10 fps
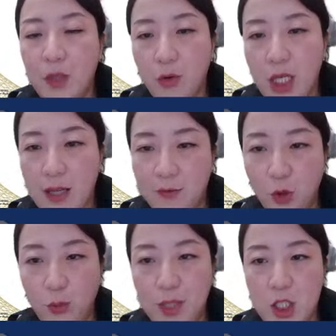green
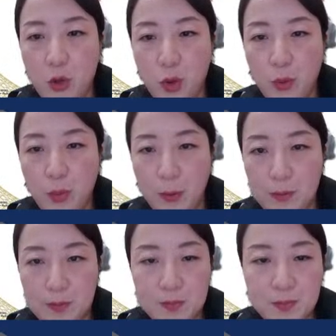involvement group.
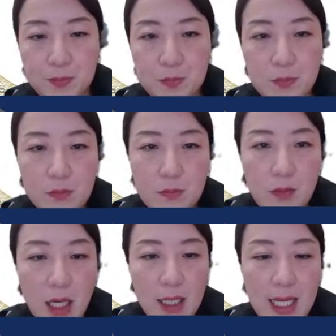
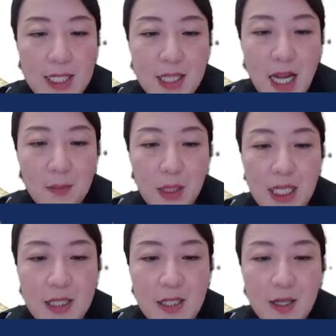Next slide, please.